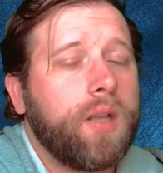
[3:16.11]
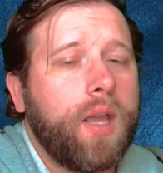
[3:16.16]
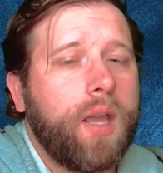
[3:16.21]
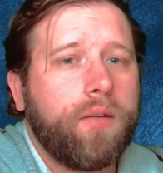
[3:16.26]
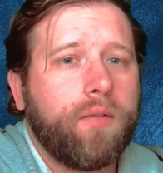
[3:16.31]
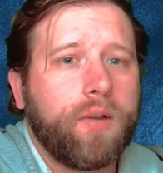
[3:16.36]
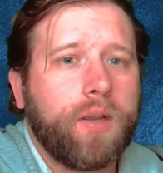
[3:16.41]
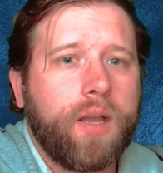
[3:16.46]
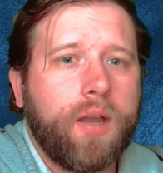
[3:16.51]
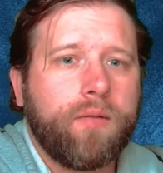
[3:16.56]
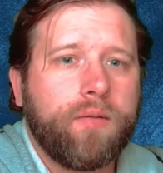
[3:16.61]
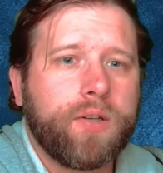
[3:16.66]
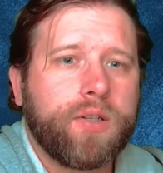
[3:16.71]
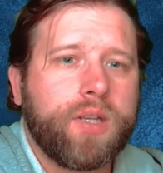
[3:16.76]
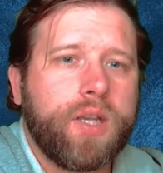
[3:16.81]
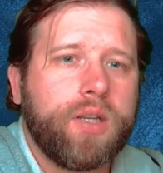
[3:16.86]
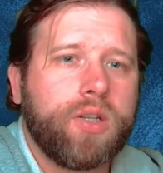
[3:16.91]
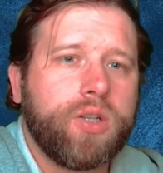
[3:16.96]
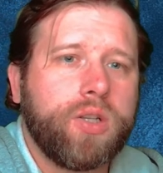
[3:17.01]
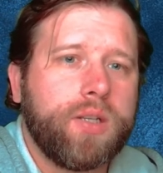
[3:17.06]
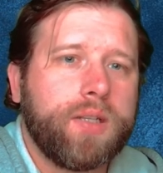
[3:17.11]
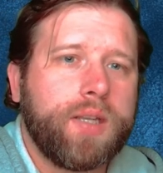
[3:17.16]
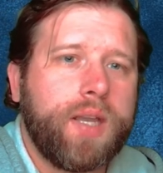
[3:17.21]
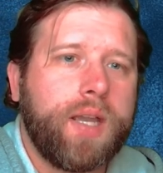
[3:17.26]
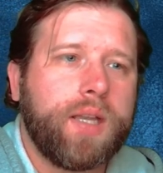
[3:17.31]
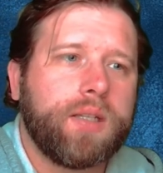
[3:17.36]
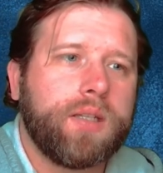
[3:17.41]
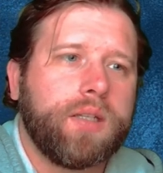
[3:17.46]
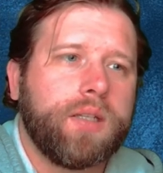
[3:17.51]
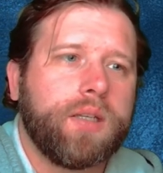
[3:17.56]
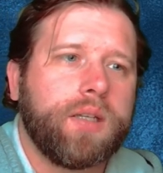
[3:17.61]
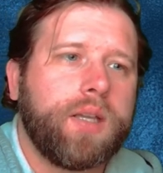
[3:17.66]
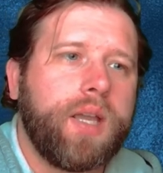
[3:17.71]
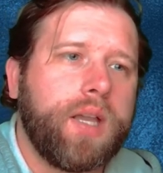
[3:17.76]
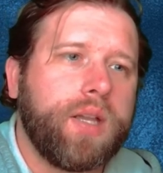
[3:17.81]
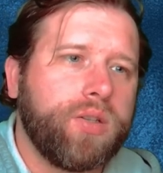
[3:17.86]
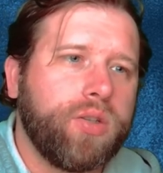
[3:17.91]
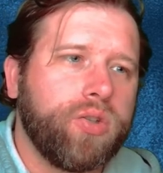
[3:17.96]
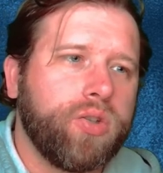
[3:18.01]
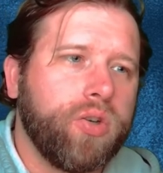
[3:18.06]
having conversations at
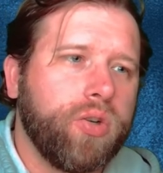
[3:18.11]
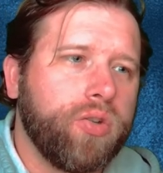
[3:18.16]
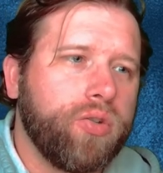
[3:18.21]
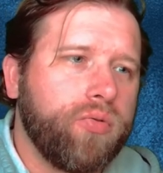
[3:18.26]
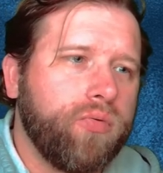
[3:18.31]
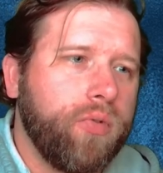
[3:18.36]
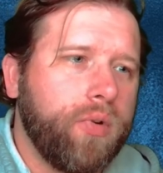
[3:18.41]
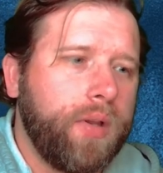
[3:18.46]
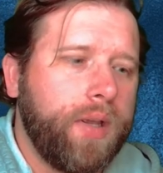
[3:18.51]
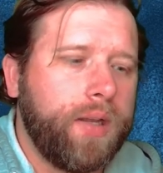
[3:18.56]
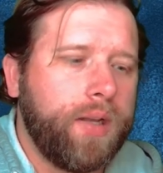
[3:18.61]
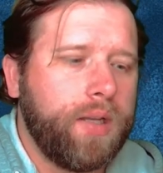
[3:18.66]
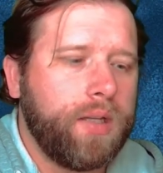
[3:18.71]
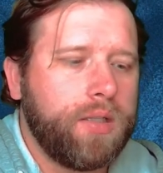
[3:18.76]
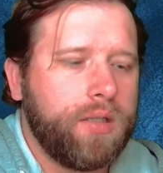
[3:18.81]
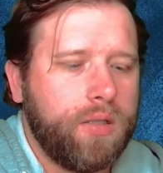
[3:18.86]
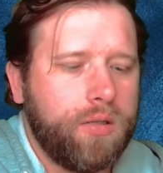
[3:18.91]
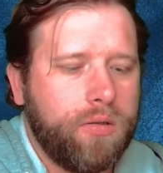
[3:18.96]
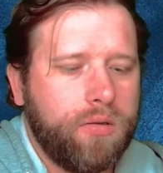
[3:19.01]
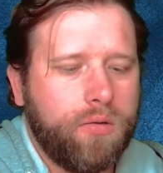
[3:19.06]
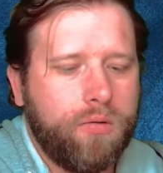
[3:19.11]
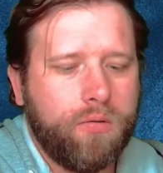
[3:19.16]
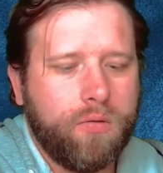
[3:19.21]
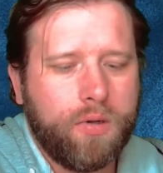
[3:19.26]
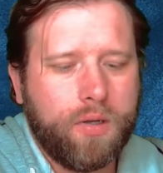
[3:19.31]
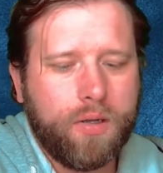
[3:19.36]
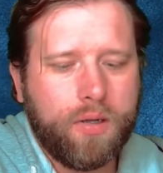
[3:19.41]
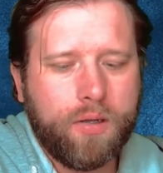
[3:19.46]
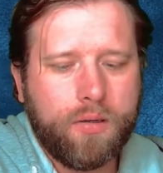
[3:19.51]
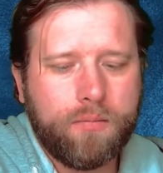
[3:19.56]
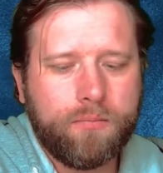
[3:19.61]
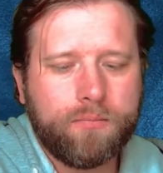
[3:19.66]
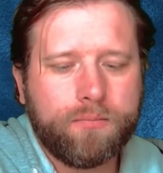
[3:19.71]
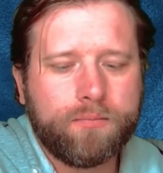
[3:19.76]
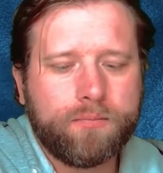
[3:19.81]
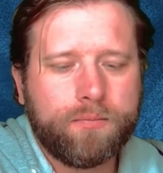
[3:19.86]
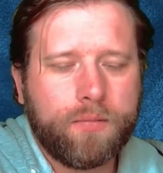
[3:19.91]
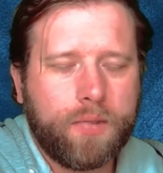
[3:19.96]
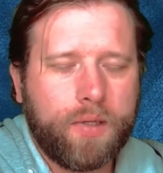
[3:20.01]
Castle Church related to um,